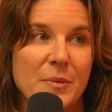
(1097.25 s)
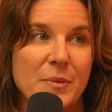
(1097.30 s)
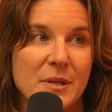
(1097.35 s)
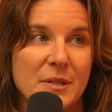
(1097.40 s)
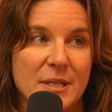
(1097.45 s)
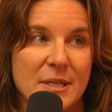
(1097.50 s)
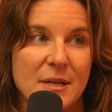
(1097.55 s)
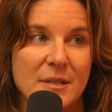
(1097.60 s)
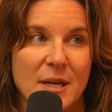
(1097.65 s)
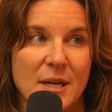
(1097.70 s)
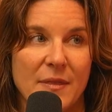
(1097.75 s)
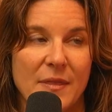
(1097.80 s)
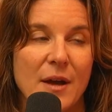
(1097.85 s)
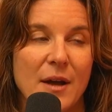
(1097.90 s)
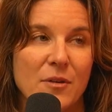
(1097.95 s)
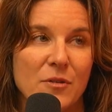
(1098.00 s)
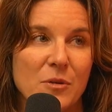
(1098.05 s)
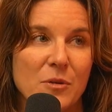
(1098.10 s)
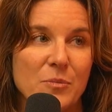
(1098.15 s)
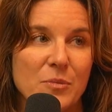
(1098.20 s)
and it sounds like that
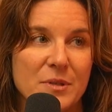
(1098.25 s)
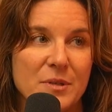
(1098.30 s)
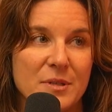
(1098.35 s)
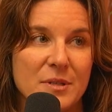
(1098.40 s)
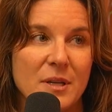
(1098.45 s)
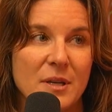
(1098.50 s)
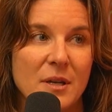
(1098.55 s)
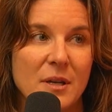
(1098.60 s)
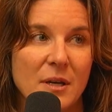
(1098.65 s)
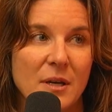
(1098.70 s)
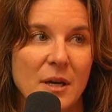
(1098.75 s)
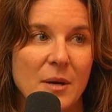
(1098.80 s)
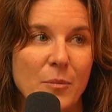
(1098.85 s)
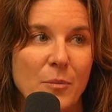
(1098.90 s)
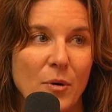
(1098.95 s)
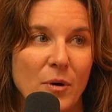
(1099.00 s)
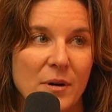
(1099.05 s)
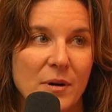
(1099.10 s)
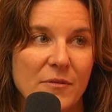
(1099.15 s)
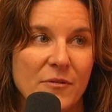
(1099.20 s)
group was
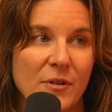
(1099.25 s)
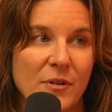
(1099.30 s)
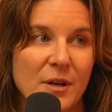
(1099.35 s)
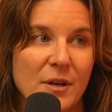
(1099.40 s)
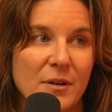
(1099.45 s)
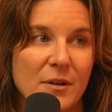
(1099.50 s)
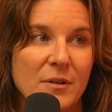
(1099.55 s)
important for you.